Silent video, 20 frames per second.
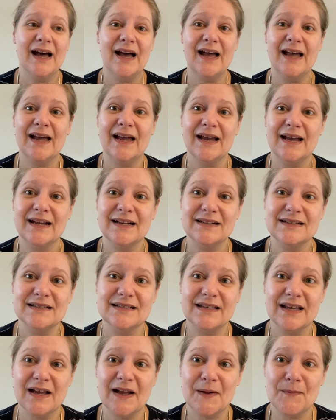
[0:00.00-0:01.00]
And
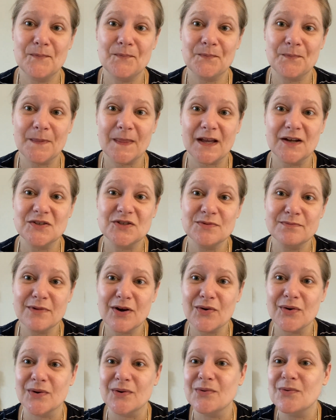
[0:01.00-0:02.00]

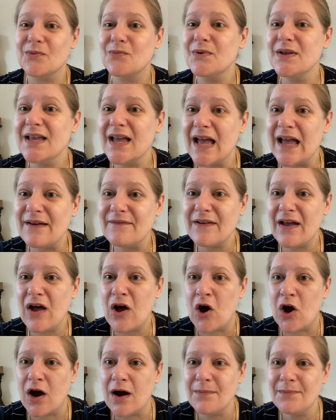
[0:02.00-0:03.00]
tomorrow we have a
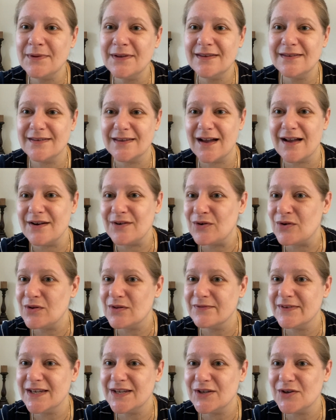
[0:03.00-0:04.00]
hobby yarn haul
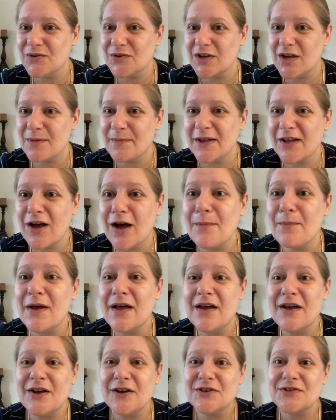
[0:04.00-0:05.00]
video coming up,
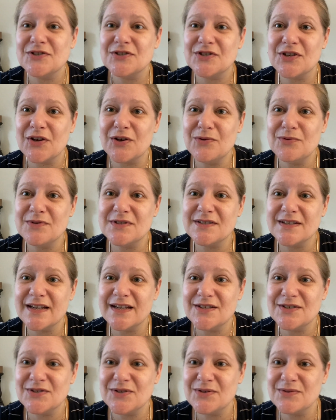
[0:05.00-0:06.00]
so
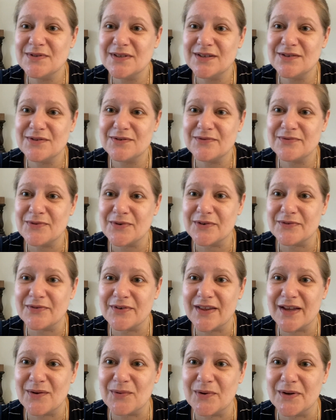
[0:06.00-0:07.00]
stay tuned and look forward for
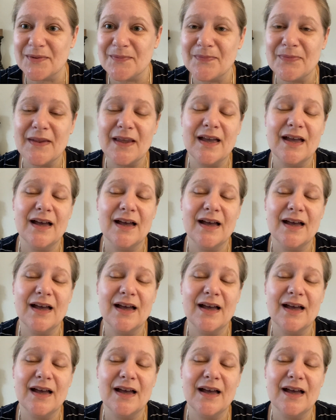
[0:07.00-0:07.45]
that one.